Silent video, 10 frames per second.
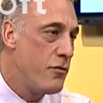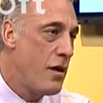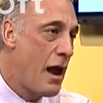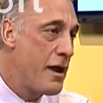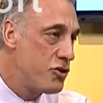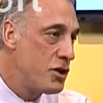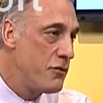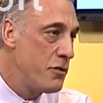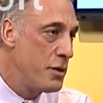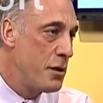
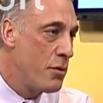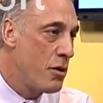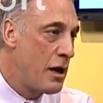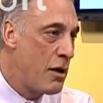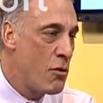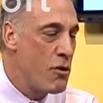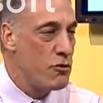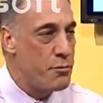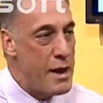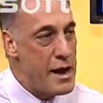achieving people, and I'd always
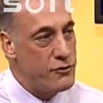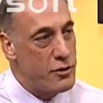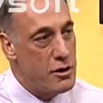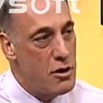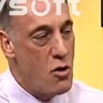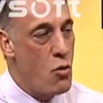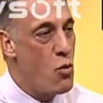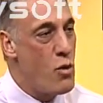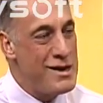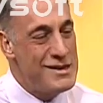look back and say,
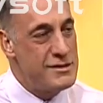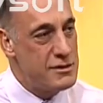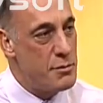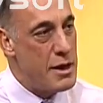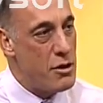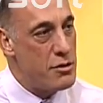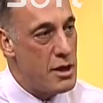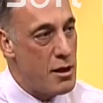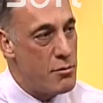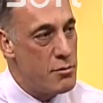what is it about
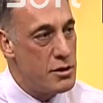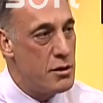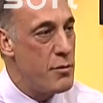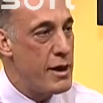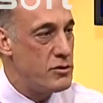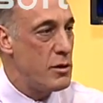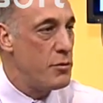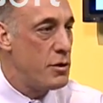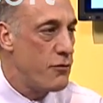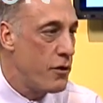them that makes
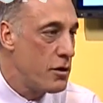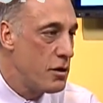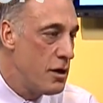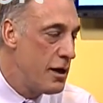them different?